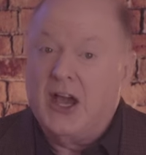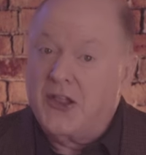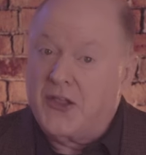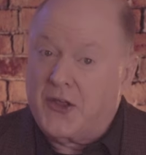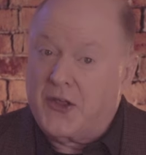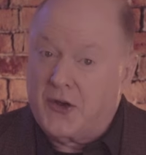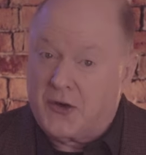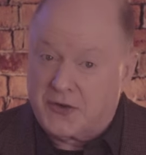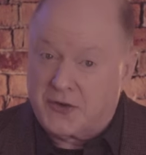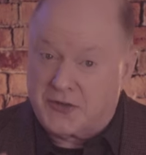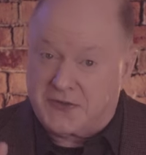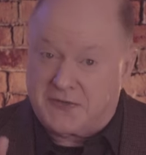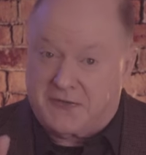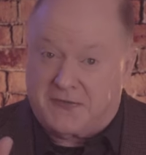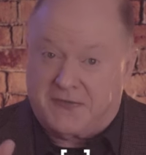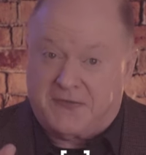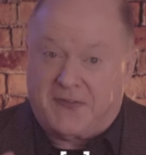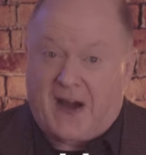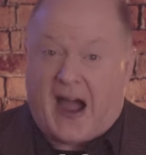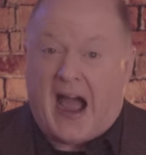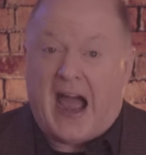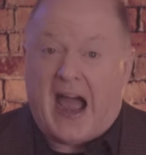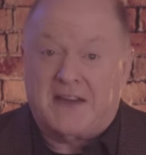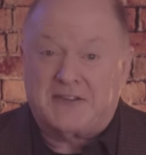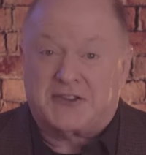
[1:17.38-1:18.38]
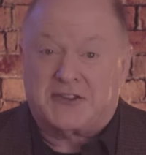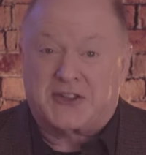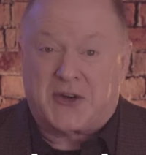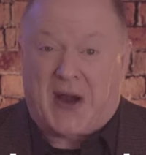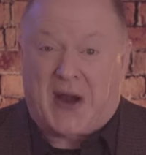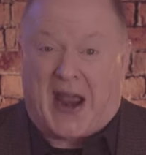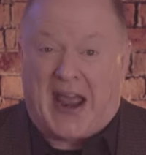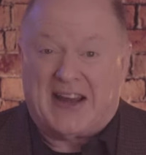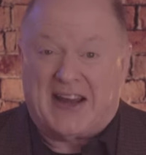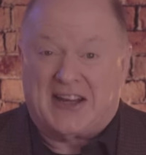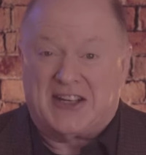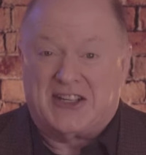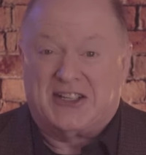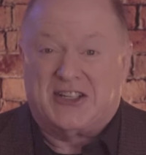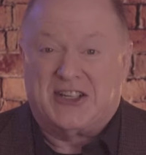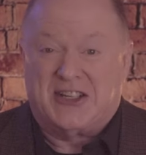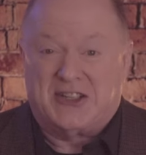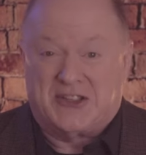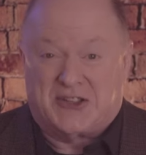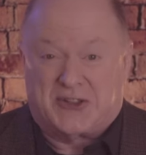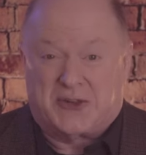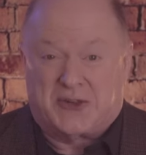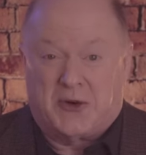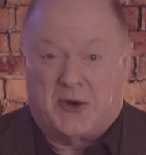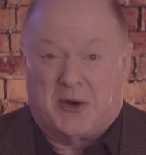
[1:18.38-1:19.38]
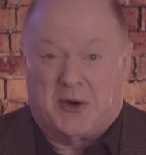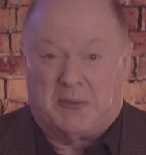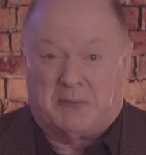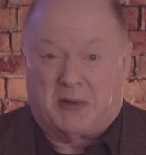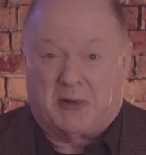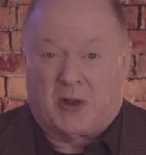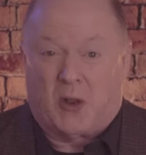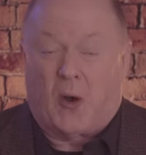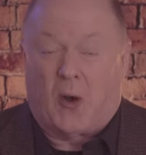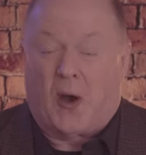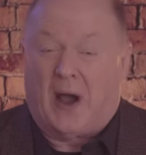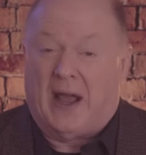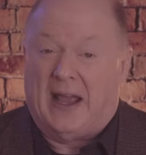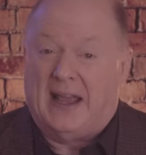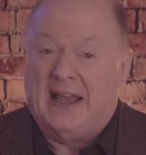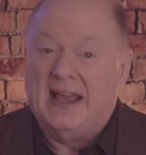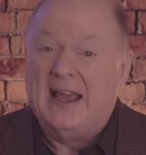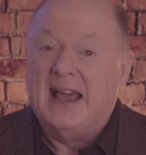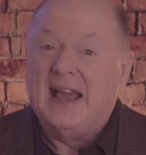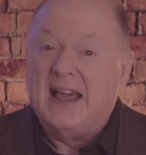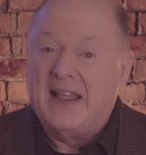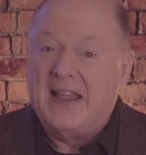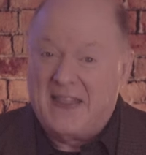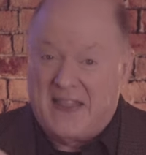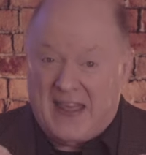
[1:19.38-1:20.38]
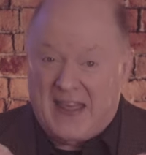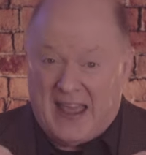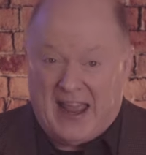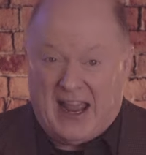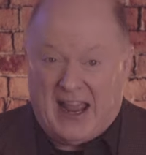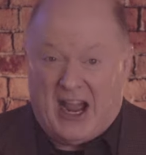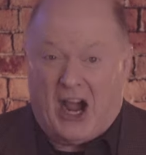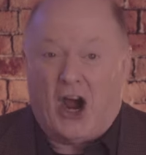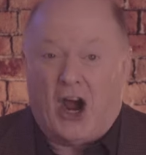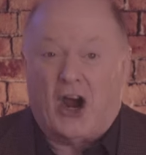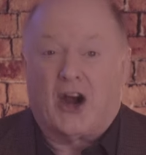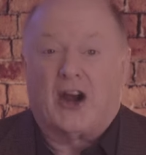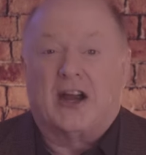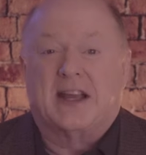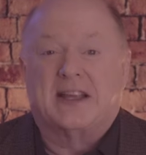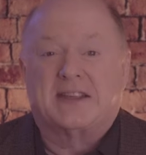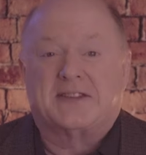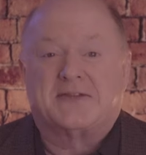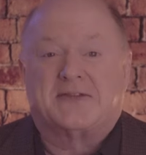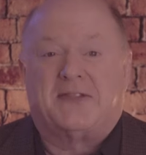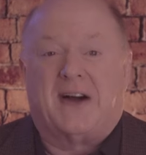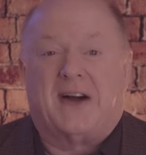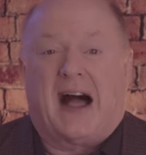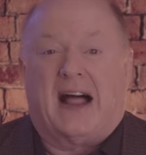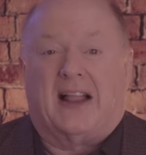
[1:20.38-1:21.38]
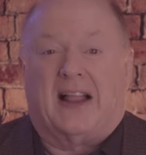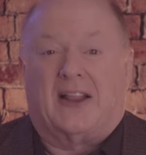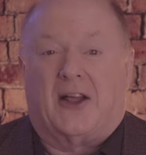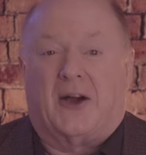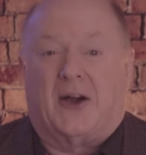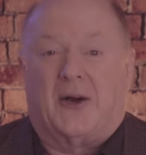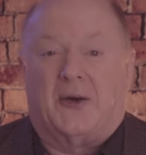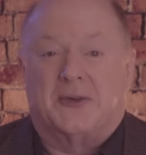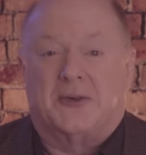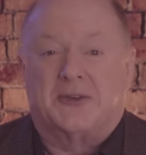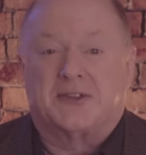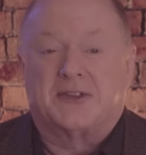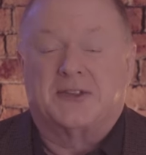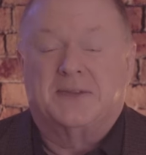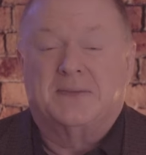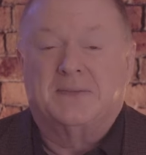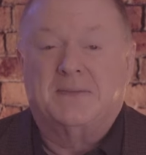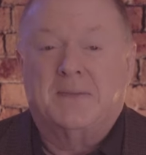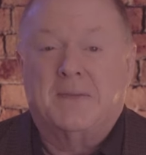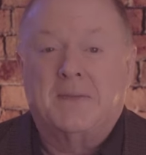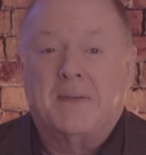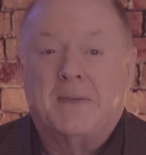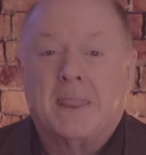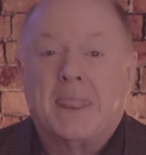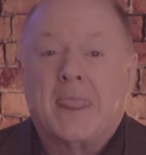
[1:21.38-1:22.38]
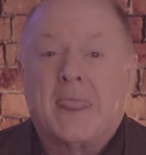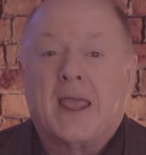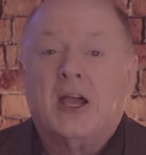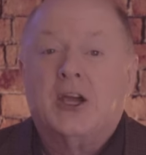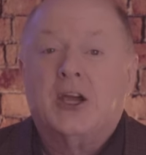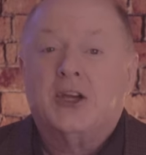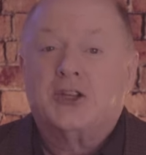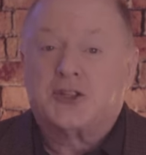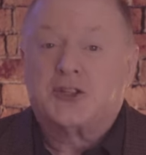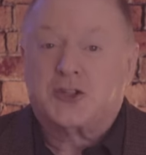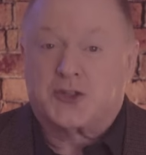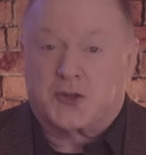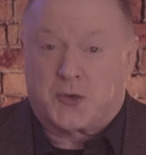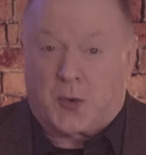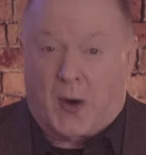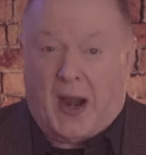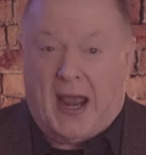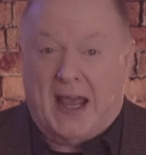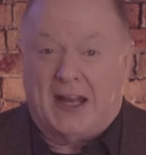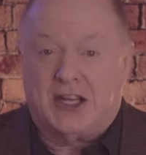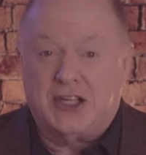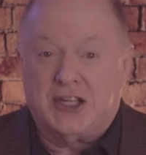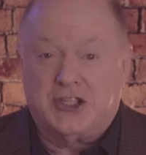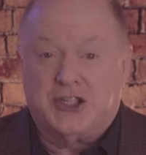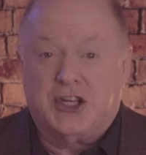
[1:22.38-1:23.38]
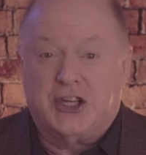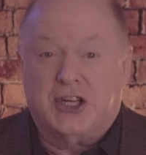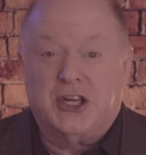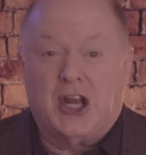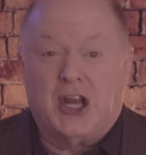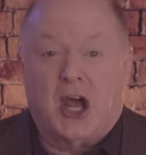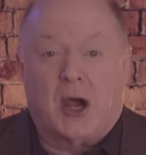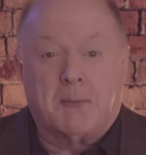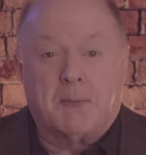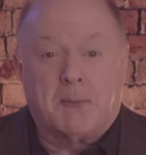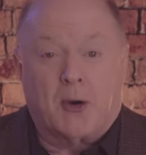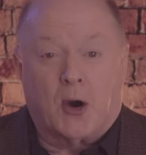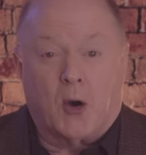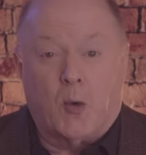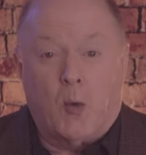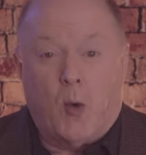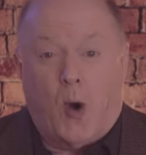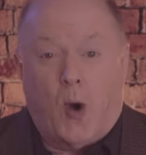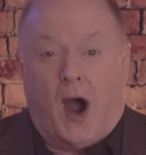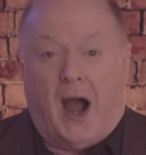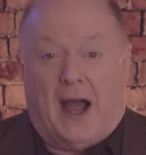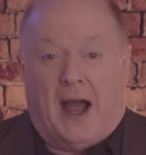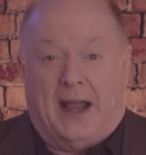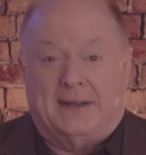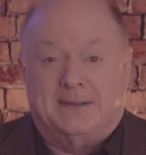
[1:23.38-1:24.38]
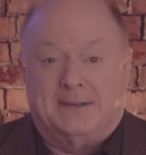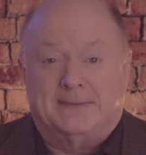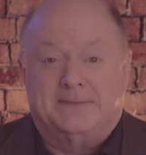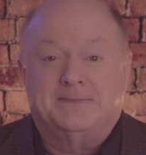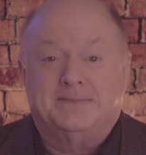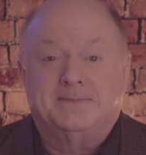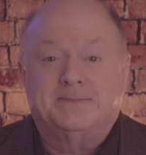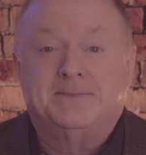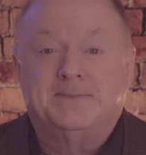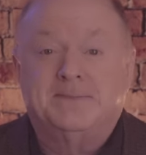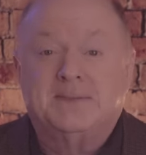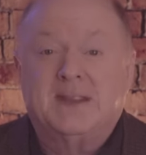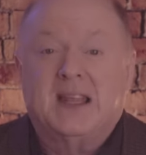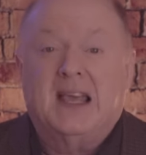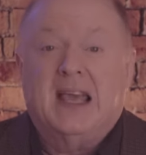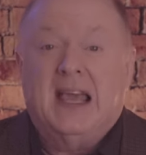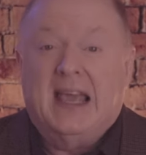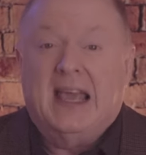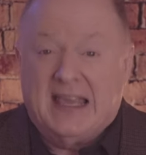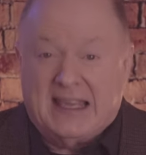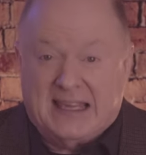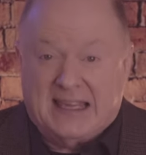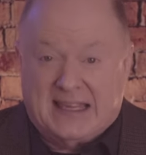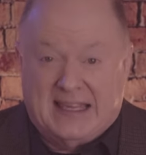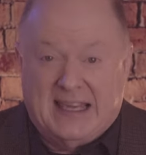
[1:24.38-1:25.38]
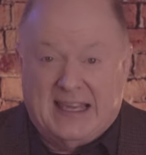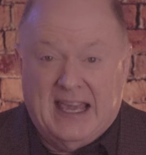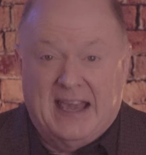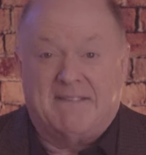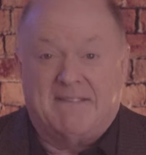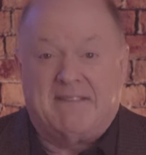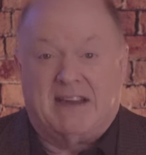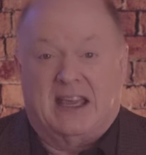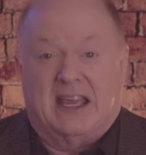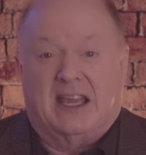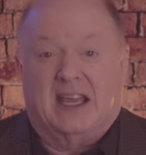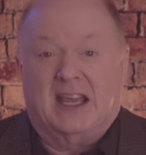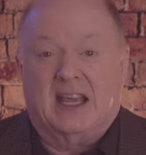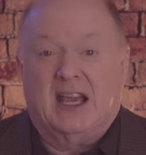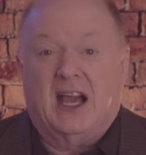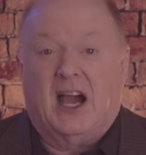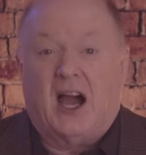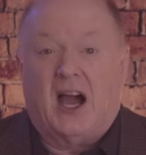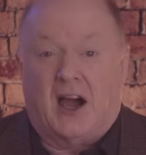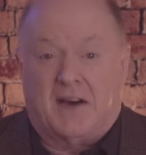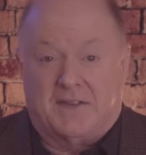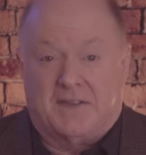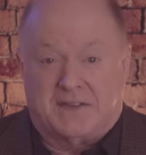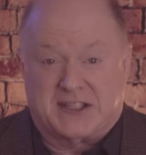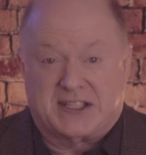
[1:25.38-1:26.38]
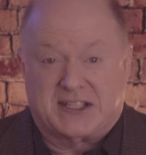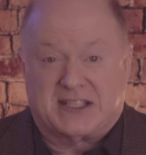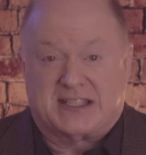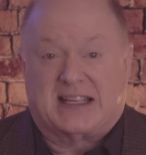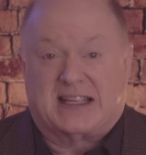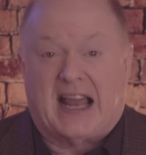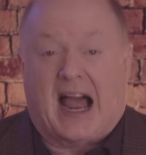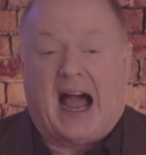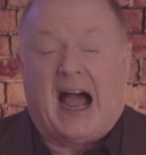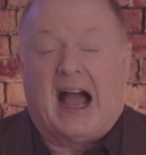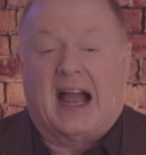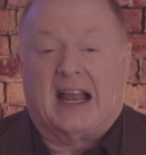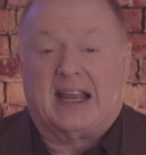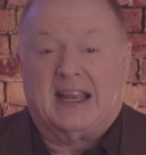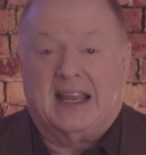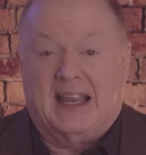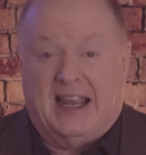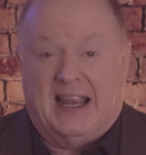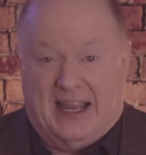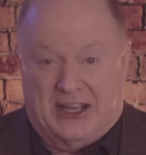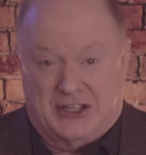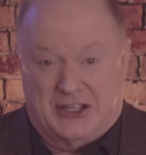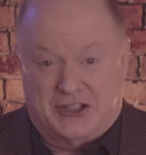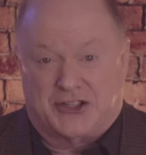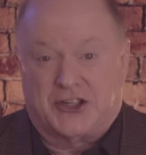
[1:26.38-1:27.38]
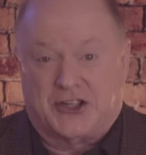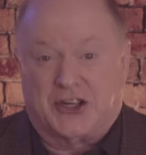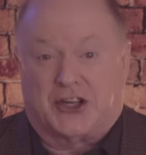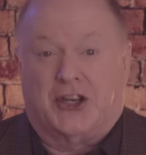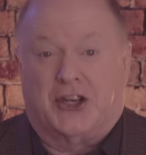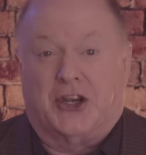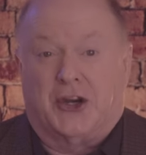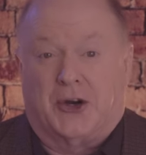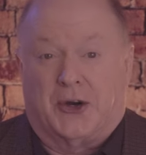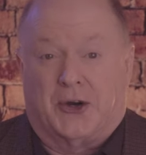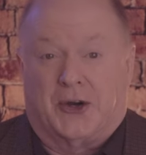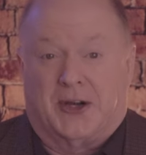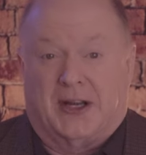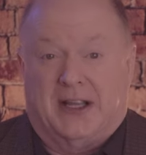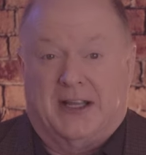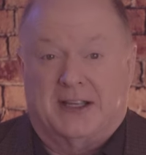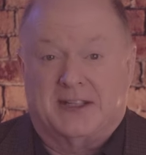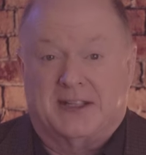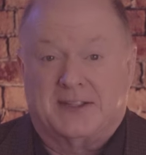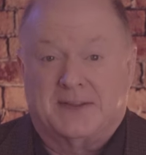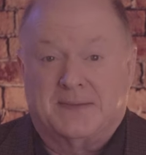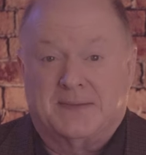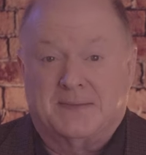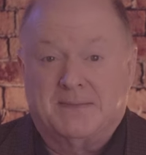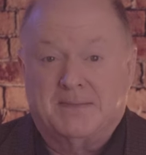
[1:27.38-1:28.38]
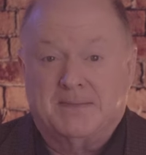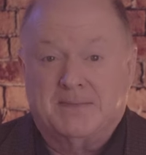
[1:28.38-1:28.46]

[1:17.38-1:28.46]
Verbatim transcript: There's five strategies to employ. They are as follows. Strategy number one giving of stock and securities.